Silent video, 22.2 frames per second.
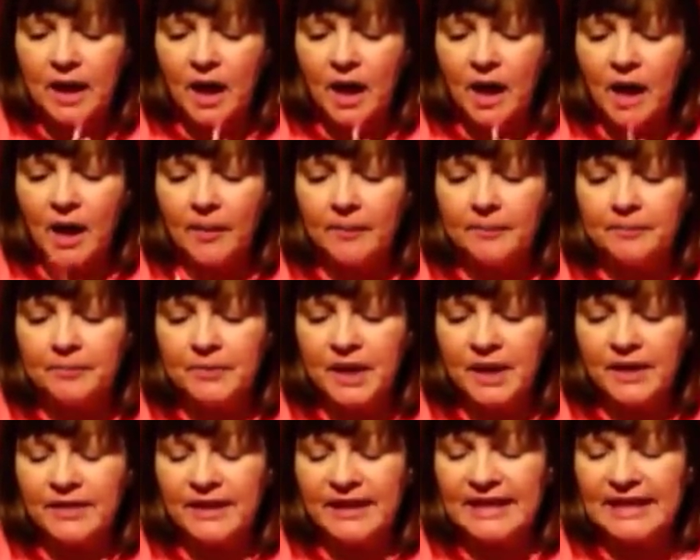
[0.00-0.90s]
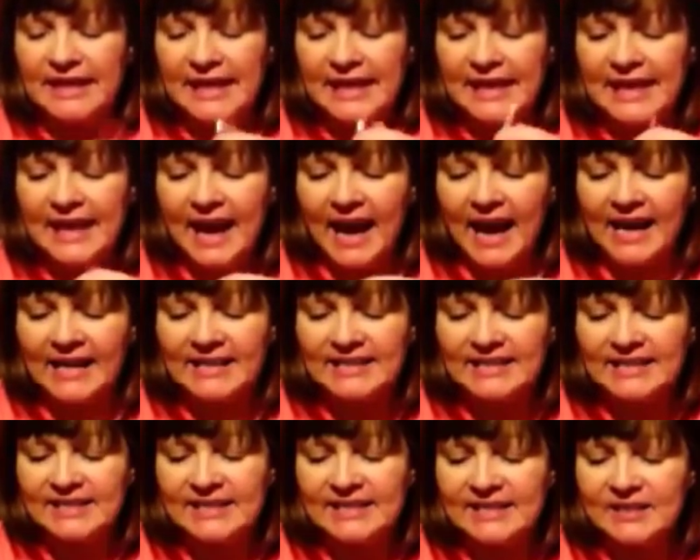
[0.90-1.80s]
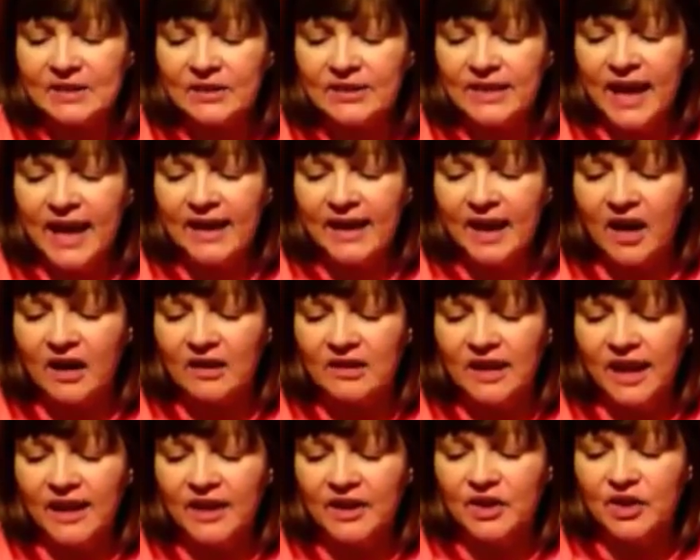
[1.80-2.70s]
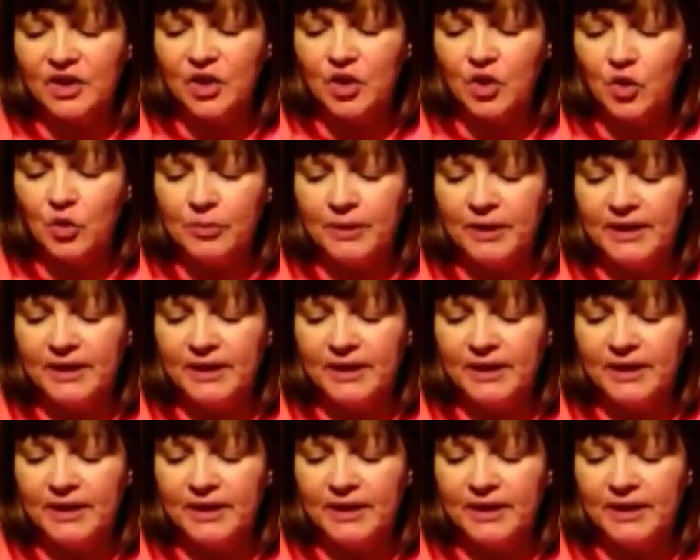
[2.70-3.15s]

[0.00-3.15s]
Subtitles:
the kiosks that are like new,